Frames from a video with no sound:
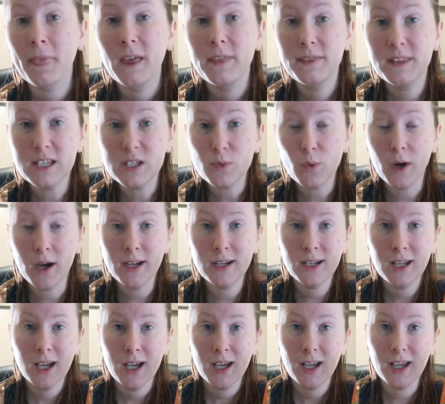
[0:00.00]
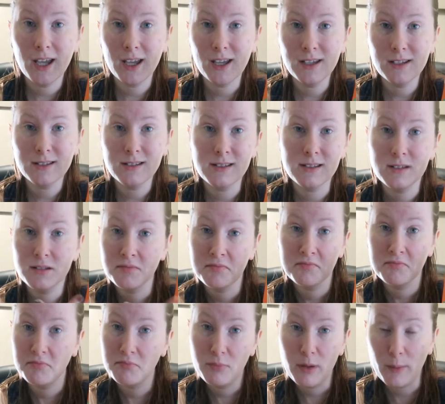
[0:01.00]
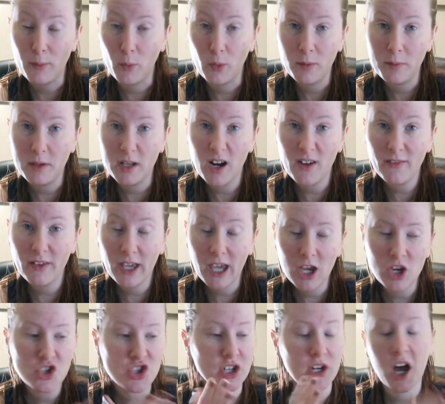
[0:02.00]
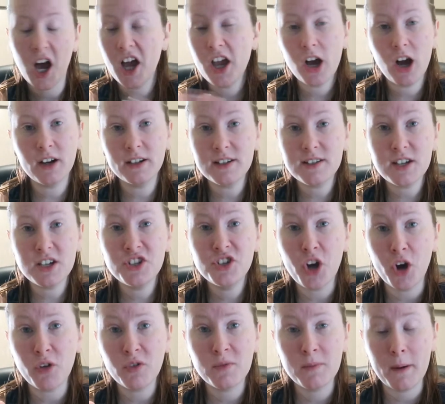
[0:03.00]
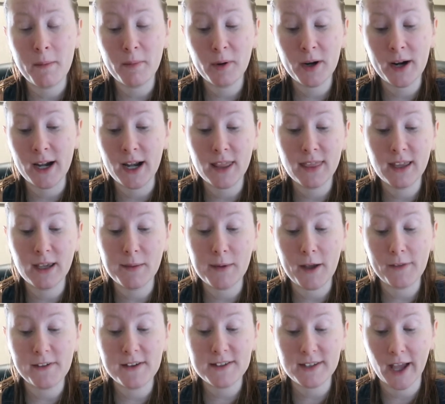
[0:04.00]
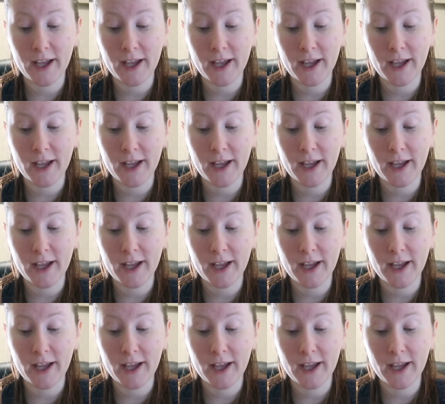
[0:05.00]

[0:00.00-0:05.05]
this one is People We Meet on Vacation. I honestly don't remember anything about this.